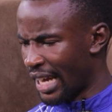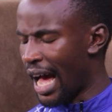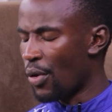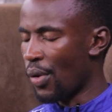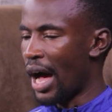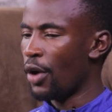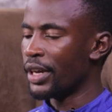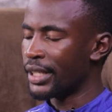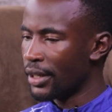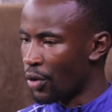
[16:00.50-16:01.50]
it. How,
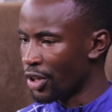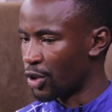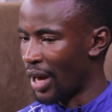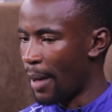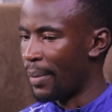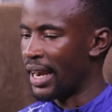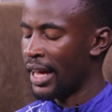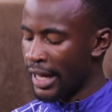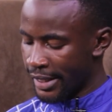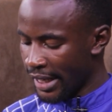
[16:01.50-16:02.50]
how is it going to
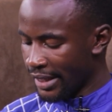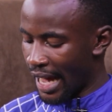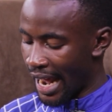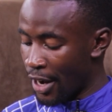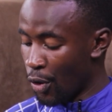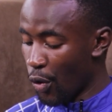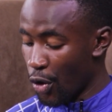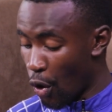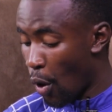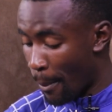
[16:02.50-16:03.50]
happen, seeing that I
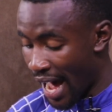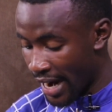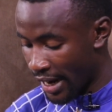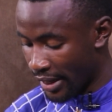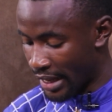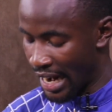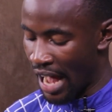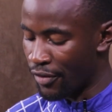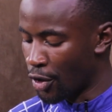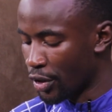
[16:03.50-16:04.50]
know no man,
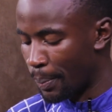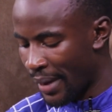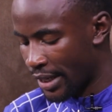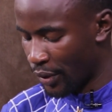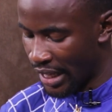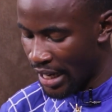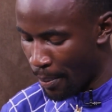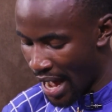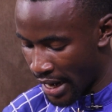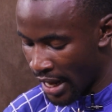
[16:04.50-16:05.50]
that I've not met with
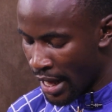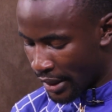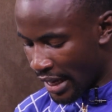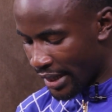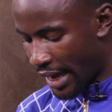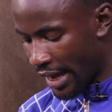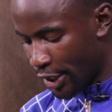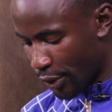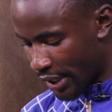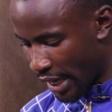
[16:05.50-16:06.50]
any man? Then the
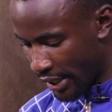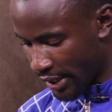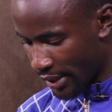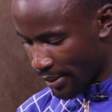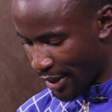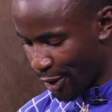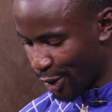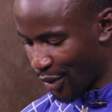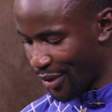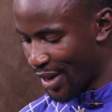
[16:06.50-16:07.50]
angel says,
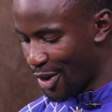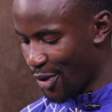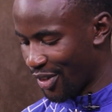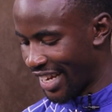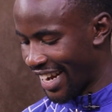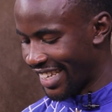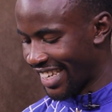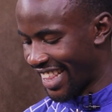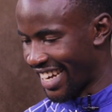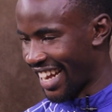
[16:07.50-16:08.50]
because we, we know the
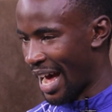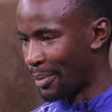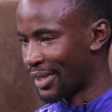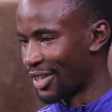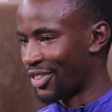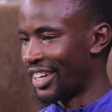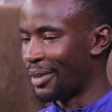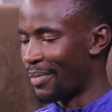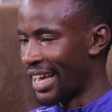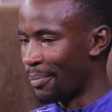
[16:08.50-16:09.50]
nature that comes
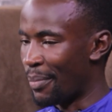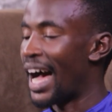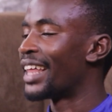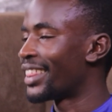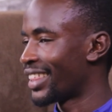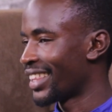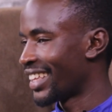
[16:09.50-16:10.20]
only by birth.